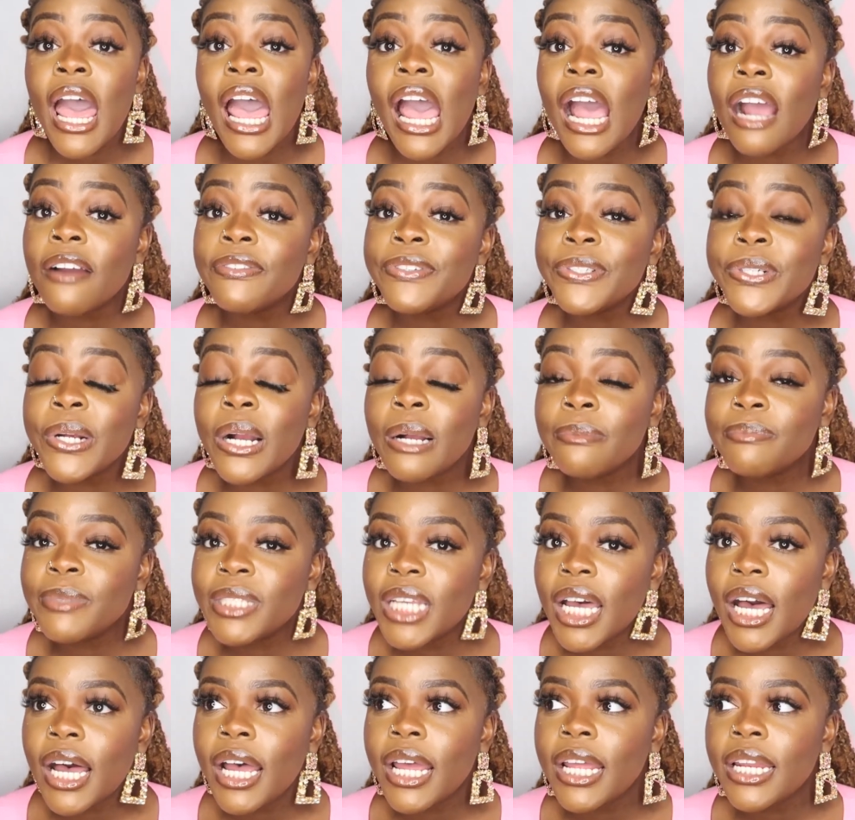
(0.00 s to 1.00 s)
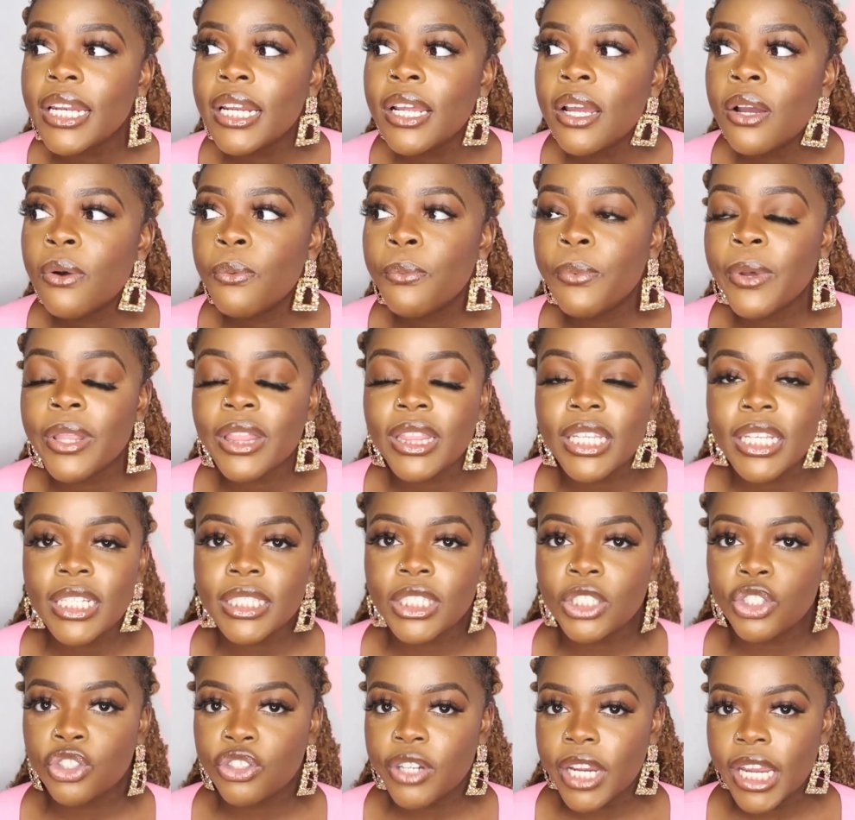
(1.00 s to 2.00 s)
After I'm done with
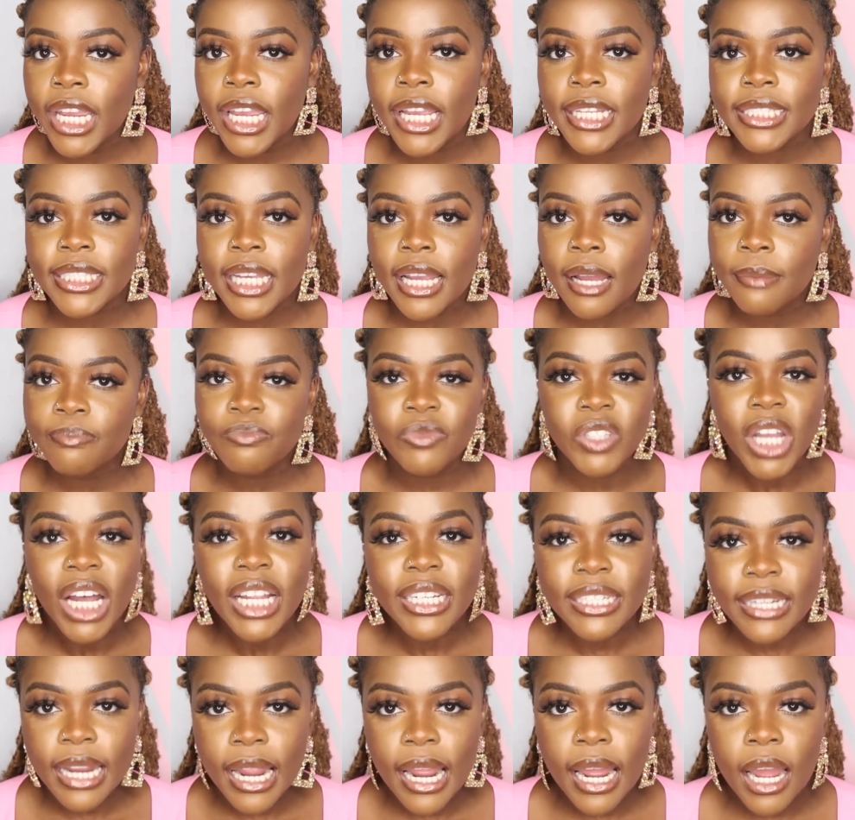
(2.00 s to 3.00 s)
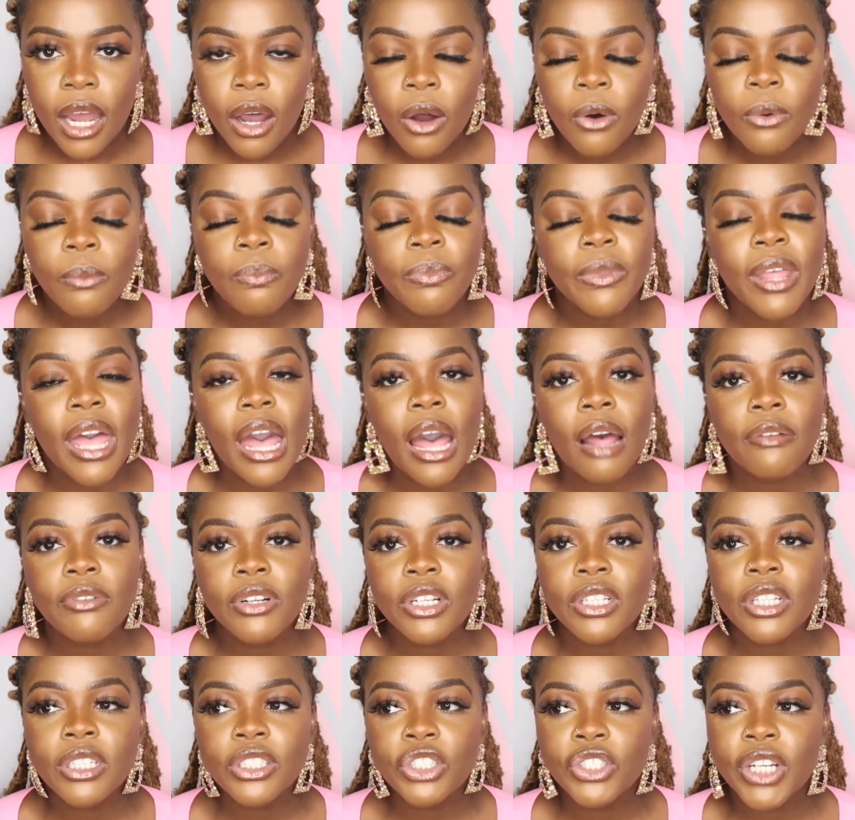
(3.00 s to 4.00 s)
these trays, like I'm done now,
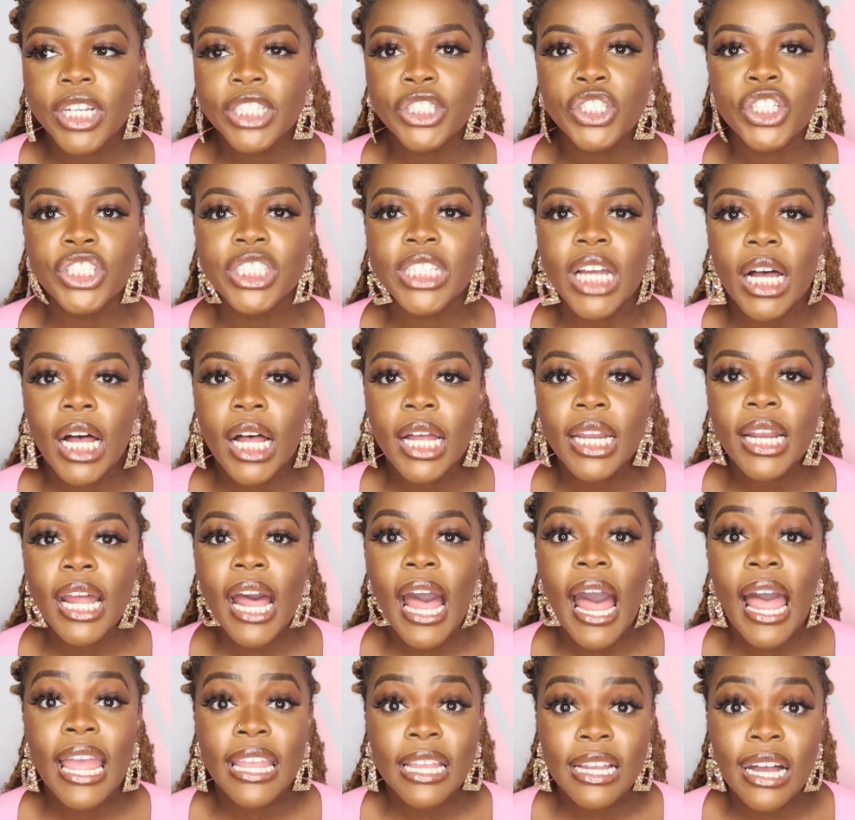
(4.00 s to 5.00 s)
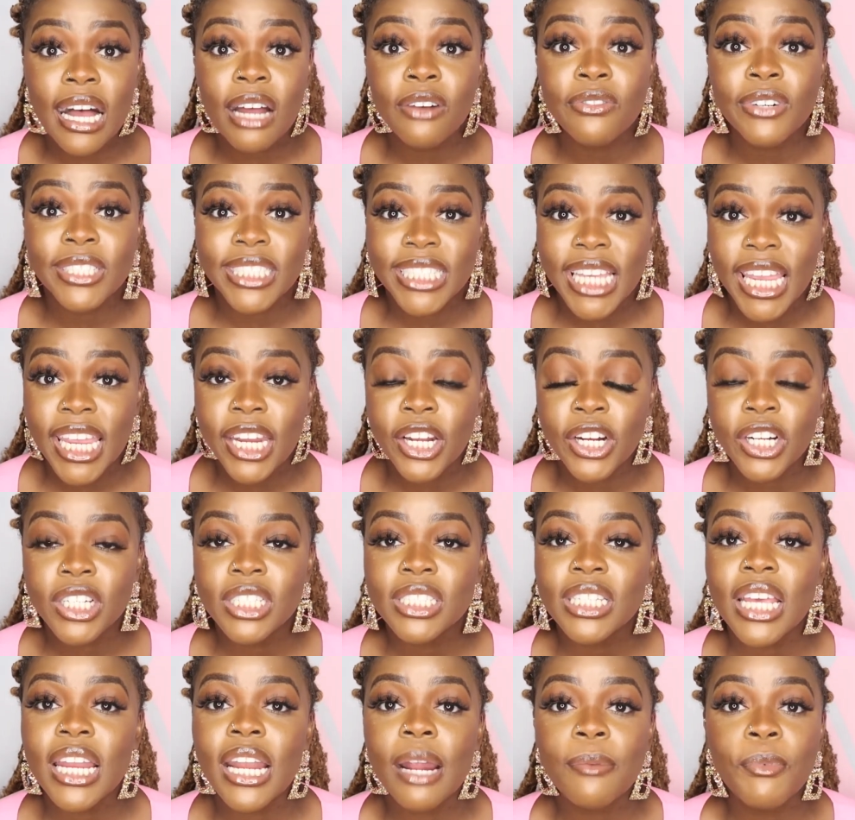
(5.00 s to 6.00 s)
after the trays are done, I got
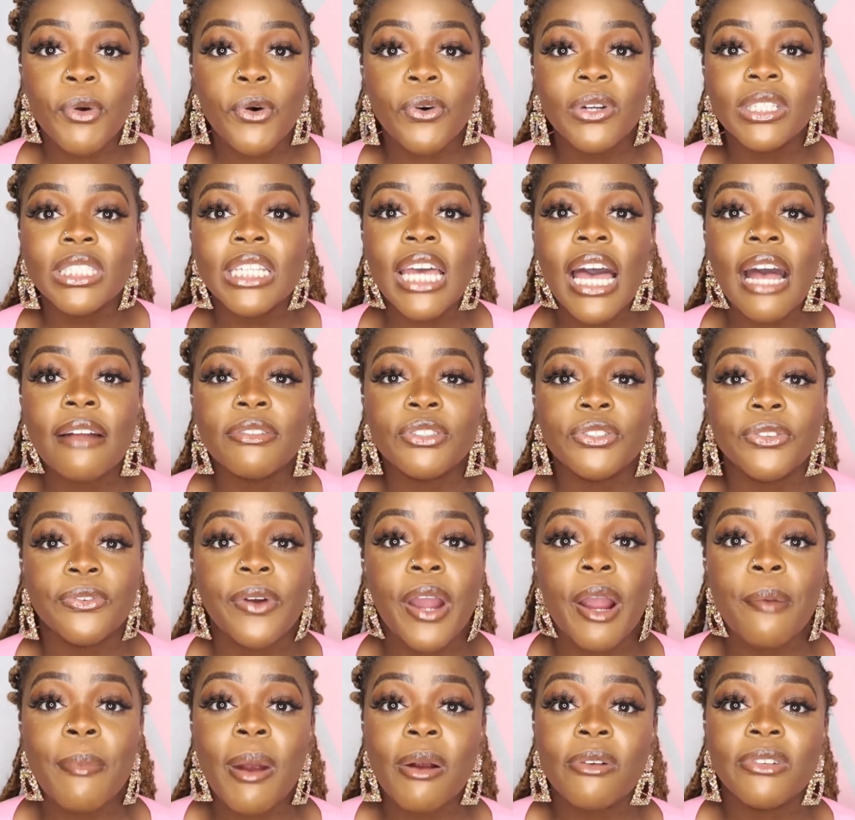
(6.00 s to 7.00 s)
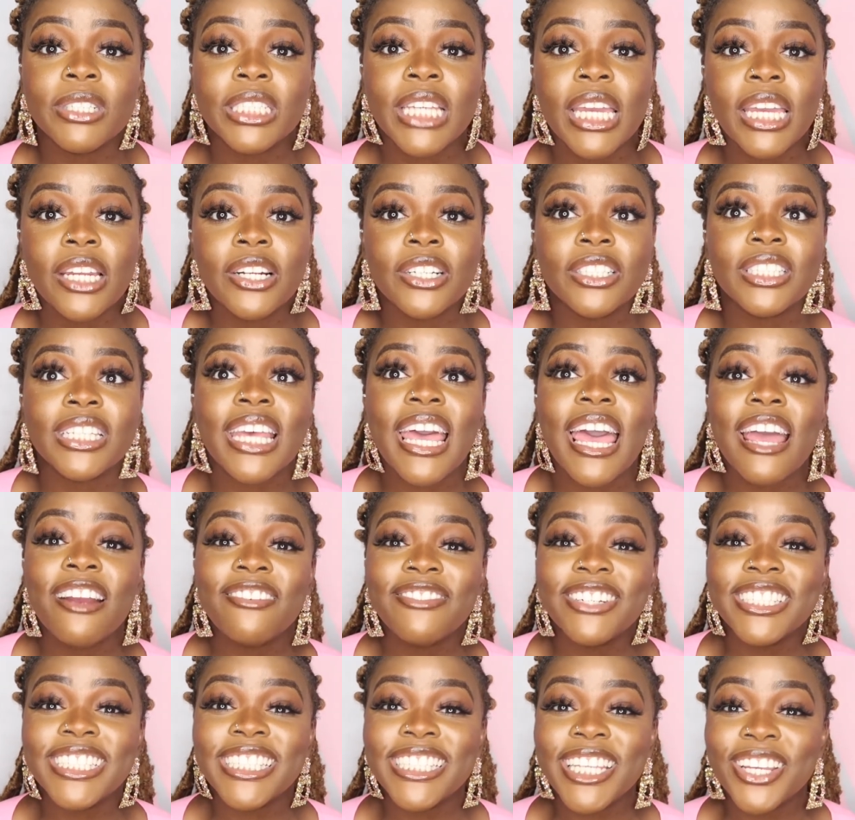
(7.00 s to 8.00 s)
retainers, and I'm going to have to wear my retainers
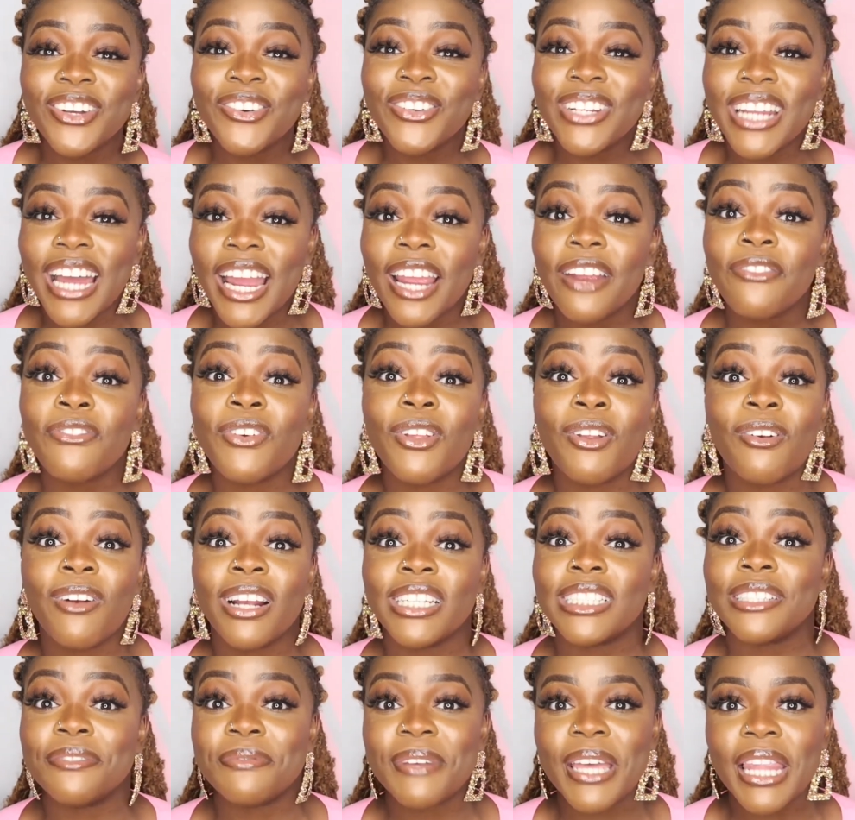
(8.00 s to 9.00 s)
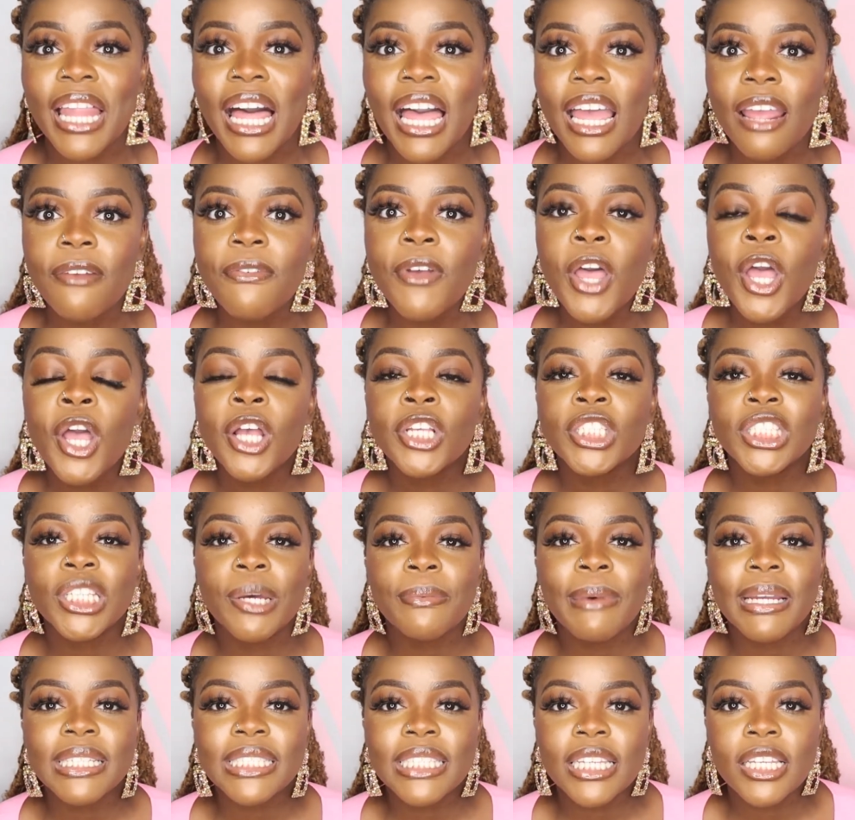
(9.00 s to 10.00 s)
every single night for the rest of my life
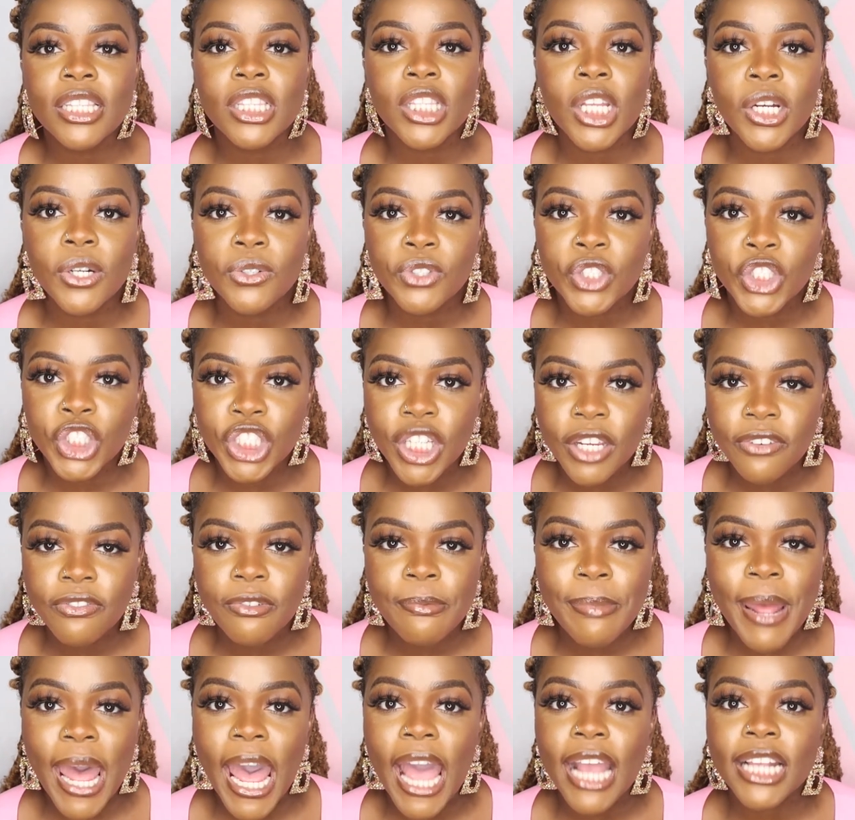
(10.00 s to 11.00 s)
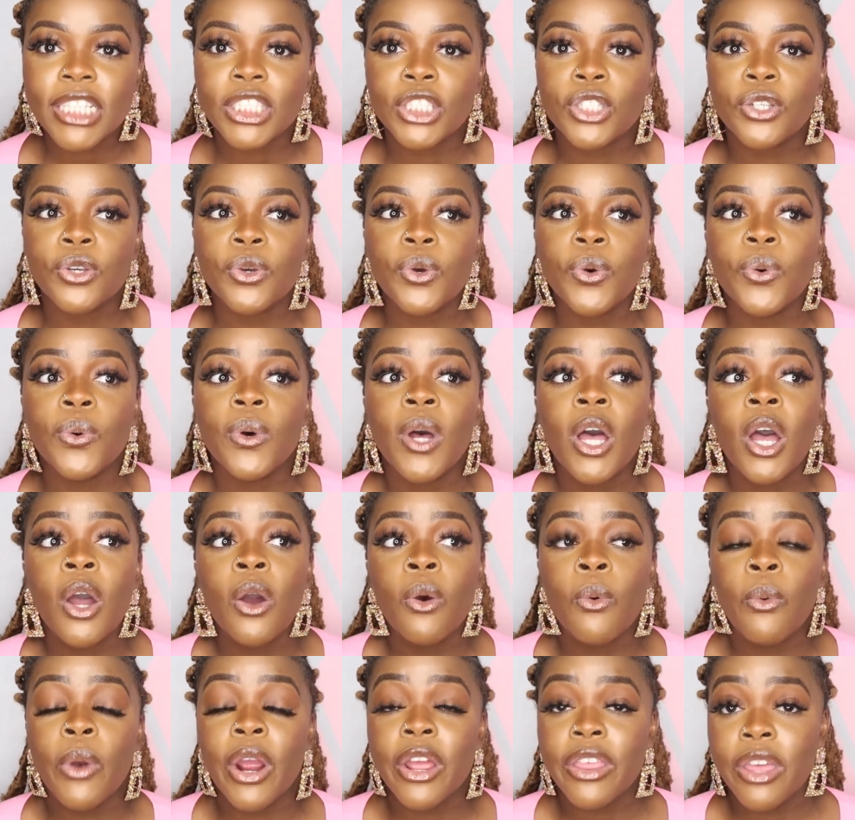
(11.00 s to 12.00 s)
so my teeth don't shift back to
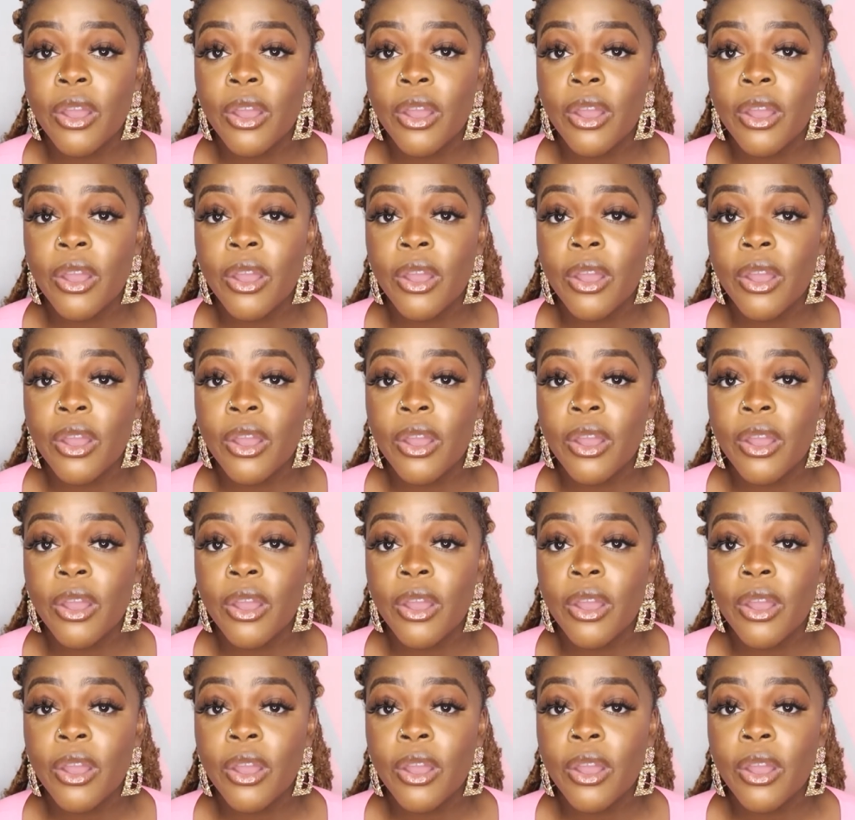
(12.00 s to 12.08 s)
where